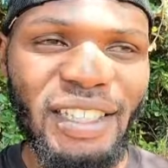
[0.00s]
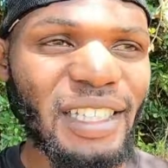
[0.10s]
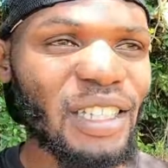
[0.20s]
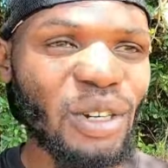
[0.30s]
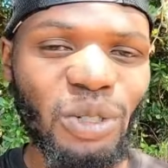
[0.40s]
This
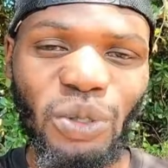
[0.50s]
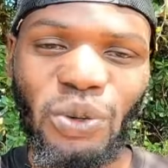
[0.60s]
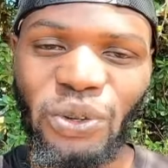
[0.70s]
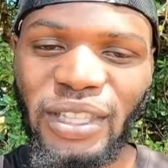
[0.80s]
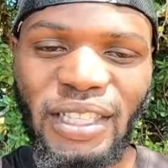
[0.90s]
is not
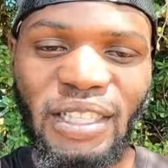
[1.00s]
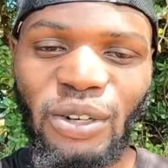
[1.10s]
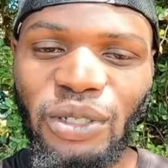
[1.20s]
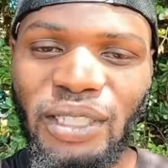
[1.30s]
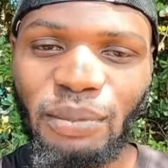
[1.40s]
good, this is
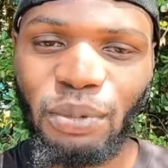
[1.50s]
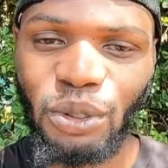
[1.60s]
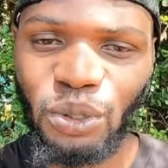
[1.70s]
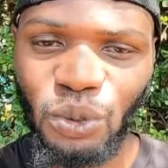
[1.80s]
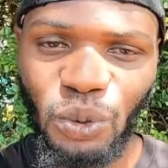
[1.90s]
not
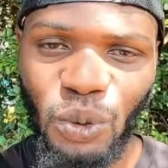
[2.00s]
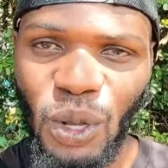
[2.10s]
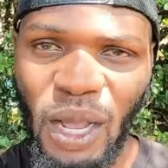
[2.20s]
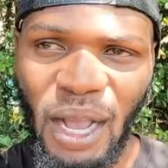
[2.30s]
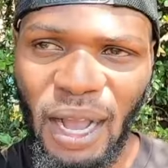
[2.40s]
supposed to
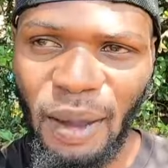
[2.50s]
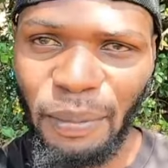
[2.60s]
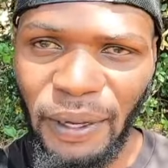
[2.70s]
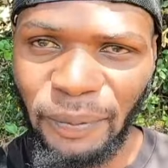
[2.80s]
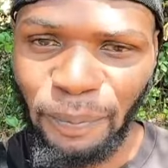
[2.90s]

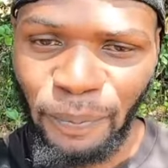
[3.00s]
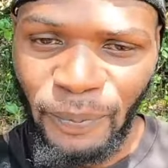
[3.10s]
happen.